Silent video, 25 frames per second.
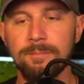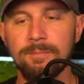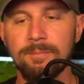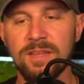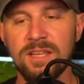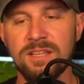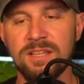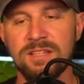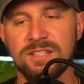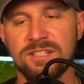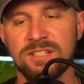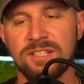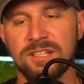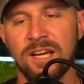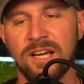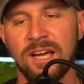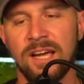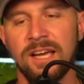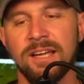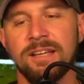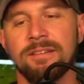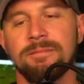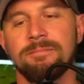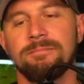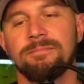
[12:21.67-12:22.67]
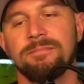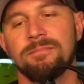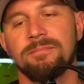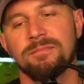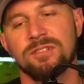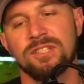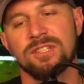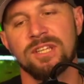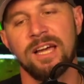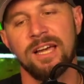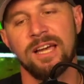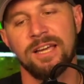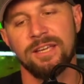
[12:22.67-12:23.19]
Scott,
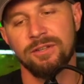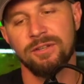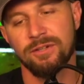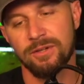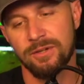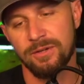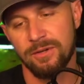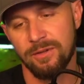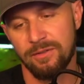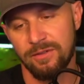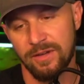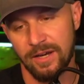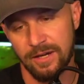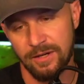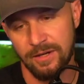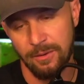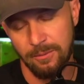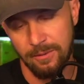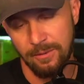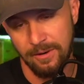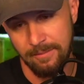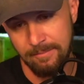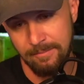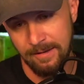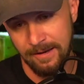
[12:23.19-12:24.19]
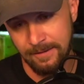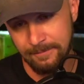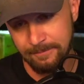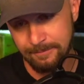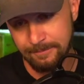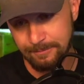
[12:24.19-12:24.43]
you do your thing. No worry, man.